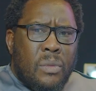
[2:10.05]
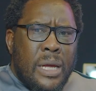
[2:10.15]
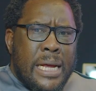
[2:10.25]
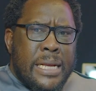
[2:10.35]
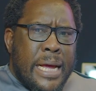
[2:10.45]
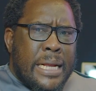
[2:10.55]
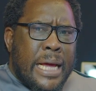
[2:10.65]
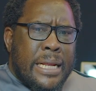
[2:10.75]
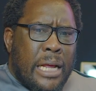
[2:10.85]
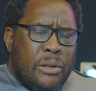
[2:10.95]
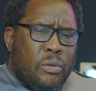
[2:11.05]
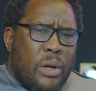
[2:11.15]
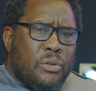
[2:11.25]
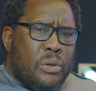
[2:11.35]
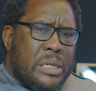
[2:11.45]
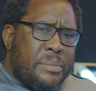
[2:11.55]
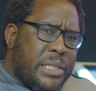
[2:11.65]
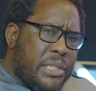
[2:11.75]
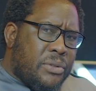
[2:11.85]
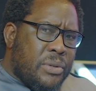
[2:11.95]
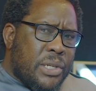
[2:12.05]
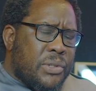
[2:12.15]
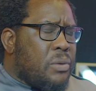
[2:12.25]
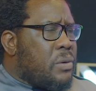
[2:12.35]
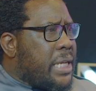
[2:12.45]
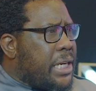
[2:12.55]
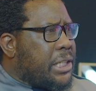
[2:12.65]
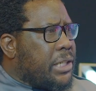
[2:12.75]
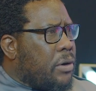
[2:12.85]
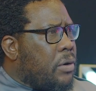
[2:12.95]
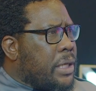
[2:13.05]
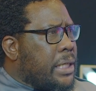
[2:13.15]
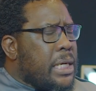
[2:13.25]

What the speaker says: And I don't want to limit it to the Zulu nation only.